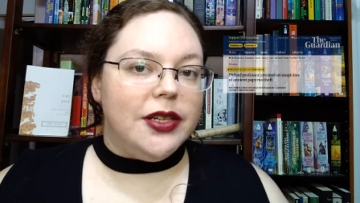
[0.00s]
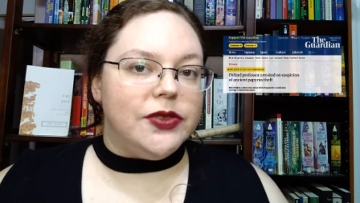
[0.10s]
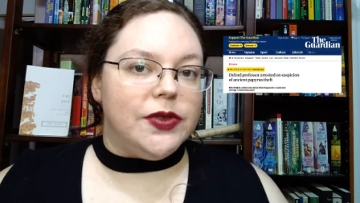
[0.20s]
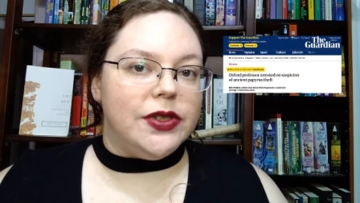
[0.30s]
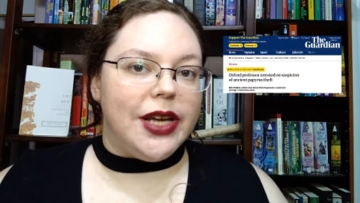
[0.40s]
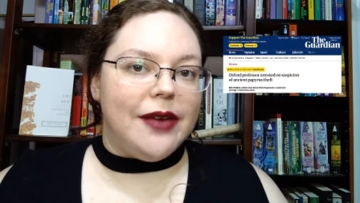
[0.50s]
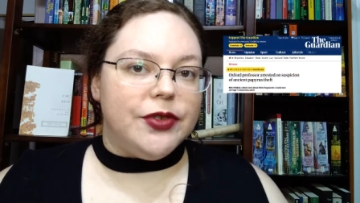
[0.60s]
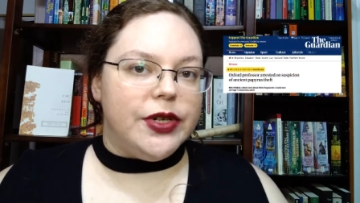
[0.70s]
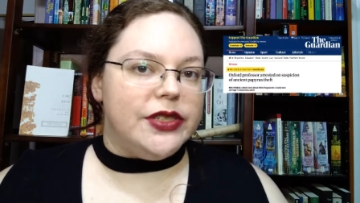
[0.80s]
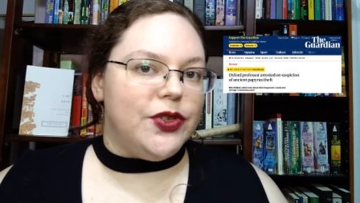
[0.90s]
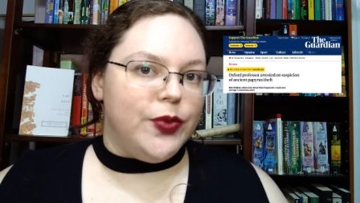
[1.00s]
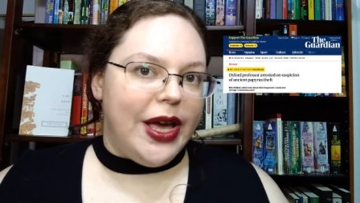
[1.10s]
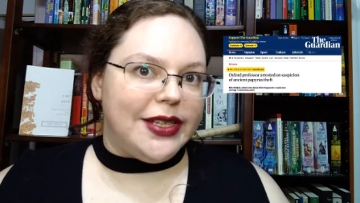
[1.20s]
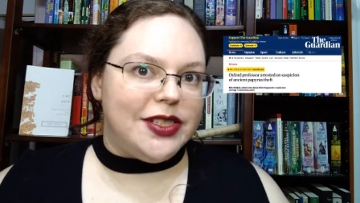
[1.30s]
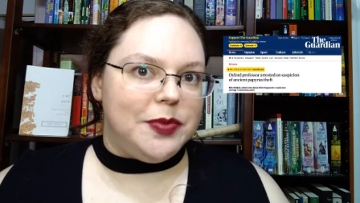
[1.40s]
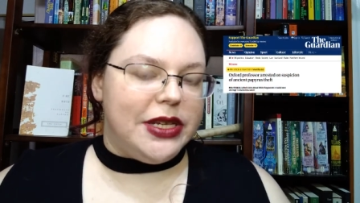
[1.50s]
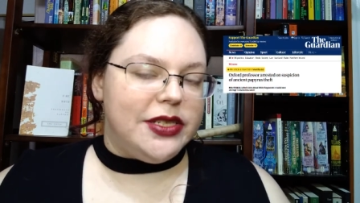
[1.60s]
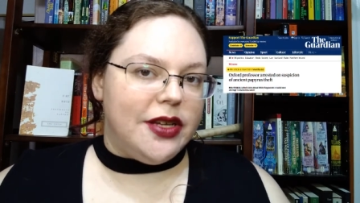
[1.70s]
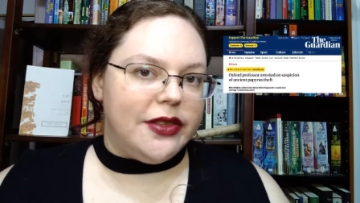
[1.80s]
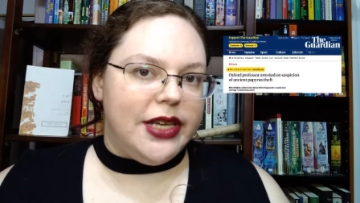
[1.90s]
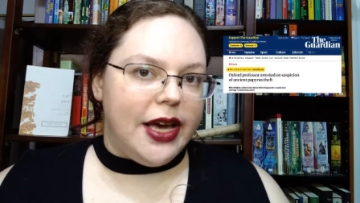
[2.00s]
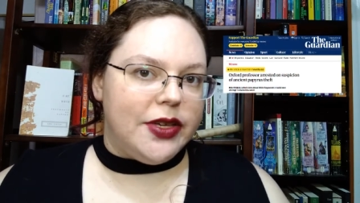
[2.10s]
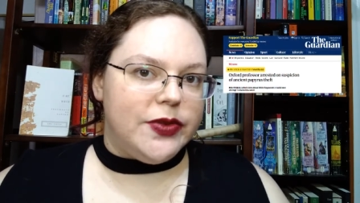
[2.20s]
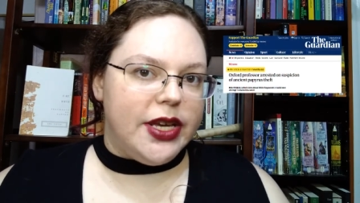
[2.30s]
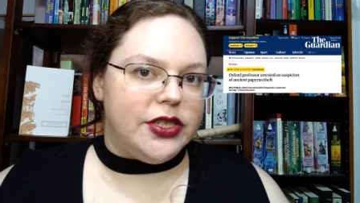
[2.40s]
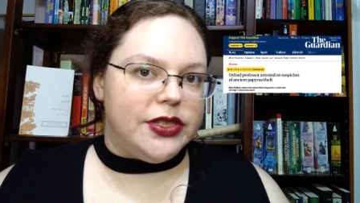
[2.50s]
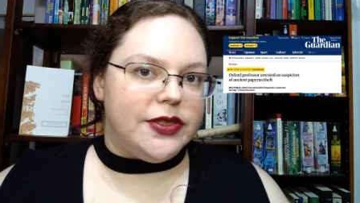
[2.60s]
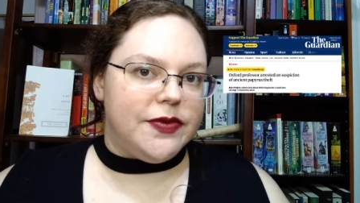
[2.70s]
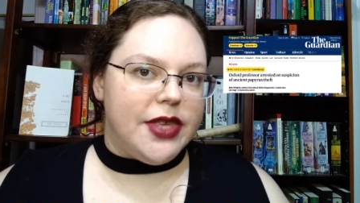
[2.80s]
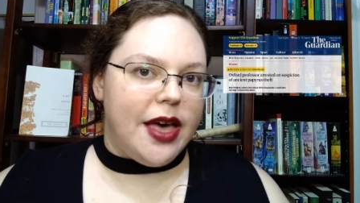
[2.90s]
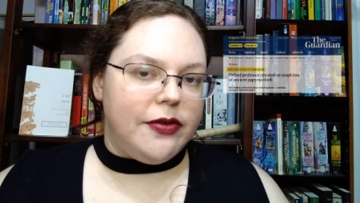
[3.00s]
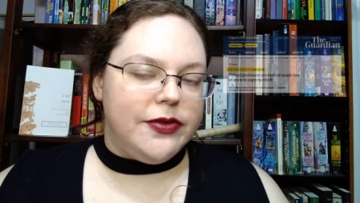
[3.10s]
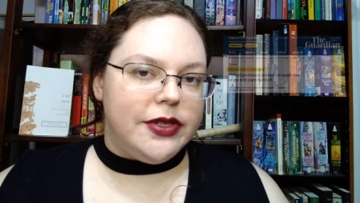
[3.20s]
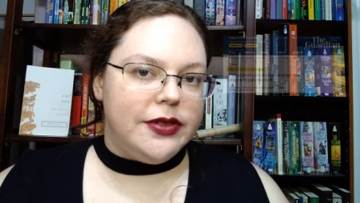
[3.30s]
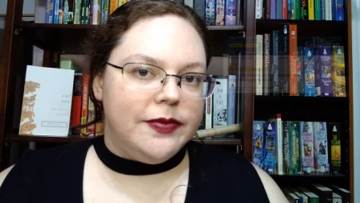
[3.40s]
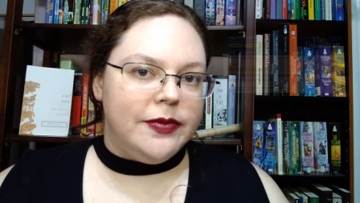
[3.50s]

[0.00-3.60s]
Oxford after his arrest based on the accusations of theft.